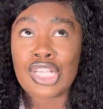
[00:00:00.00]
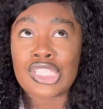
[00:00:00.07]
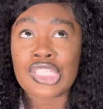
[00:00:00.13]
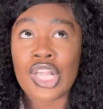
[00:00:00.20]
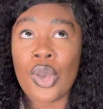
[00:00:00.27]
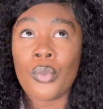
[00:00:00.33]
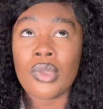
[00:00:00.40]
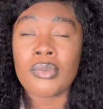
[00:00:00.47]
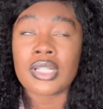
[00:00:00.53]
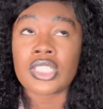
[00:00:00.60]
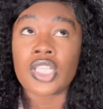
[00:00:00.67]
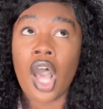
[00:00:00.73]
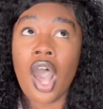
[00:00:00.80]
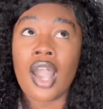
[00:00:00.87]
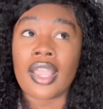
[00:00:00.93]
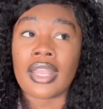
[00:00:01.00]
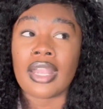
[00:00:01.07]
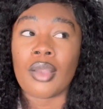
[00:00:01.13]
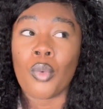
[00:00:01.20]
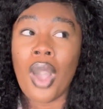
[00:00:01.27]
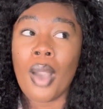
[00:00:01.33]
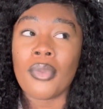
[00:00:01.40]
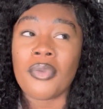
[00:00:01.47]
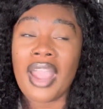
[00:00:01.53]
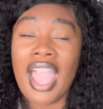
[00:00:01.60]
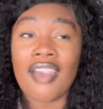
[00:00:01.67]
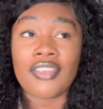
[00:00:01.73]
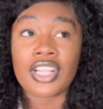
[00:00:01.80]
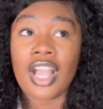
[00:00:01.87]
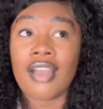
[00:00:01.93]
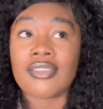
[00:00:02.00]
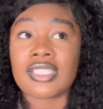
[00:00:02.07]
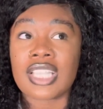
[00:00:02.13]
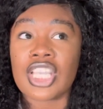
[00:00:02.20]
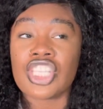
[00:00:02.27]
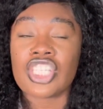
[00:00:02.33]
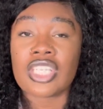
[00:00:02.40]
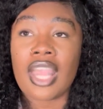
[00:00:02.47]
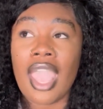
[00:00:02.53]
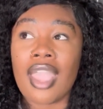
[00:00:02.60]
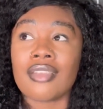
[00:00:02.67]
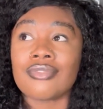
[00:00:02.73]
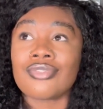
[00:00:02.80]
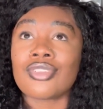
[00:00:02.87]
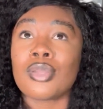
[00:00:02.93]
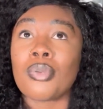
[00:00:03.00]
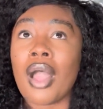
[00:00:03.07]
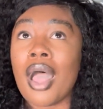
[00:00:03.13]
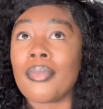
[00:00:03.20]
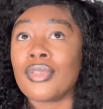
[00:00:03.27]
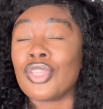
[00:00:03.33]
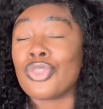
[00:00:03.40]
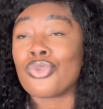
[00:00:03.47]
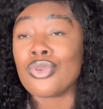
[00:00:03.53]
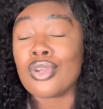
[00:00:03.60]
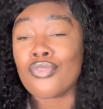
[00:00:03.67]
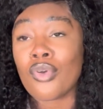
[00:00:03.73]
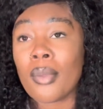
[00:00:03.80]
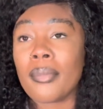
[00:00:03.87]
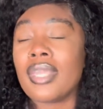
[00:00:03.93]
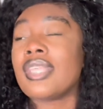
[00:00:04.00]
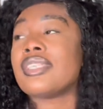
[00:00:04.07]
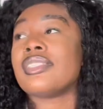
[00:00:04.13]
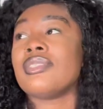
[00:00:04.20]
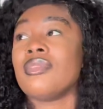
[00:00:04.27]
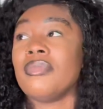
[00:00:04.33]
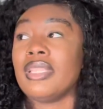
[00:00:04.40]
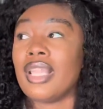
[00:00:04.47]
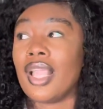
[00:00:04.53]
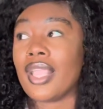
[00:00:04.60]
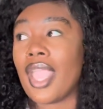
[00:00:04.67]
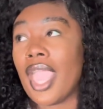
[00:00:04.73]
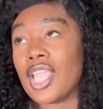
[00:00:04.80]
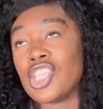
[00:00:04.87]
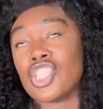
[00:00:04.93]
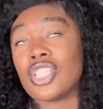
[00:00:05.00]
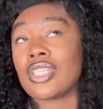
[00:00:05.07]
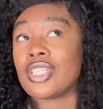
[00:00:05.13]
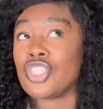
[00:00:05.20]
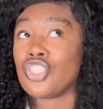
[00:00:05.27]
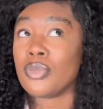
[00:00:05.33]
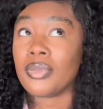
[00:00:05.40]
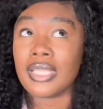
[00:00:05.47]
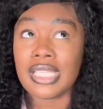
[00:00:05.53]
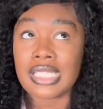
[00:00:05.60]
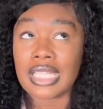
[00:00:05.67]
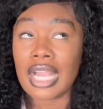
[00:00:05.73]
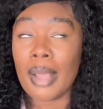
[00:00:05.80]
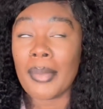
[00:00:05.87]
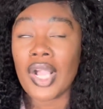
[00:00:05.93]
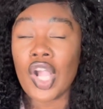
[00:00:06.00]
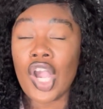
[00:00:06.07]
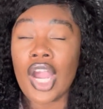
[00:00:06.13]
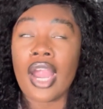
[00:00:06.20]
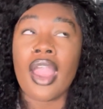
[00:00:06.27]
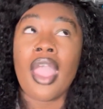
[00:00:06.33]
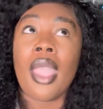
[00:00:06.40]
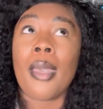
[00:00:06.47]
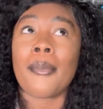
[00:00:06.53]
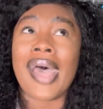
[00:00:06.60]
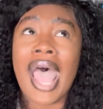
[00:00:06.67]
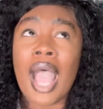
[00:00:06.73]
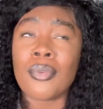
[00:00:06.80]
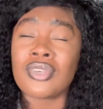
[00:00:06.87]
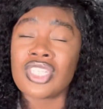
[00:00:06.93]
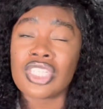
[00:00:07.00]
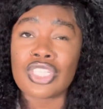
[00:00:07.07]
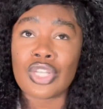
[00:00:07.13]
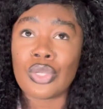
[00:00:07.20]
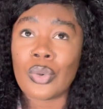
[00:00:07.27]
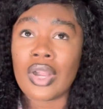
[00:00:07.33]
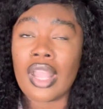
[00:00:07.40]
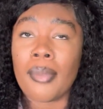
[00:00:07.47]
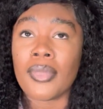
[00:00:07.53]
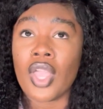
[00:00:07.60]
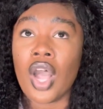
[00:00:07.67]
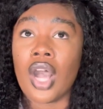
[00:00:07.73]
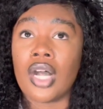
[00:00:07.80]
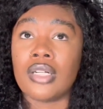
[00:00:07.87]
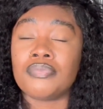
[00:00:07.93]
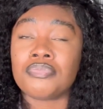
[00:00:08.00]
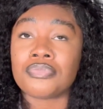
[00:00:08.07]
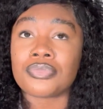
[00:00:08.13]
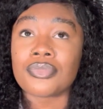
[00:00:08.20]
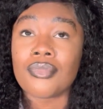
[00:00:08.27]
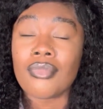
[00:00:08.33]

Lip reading: So we would talk, and while we were having a conversation, every probably 3 to 4 minutes, he would be like, Asia, could you please get out of my car? But I would just ignore him, y'all.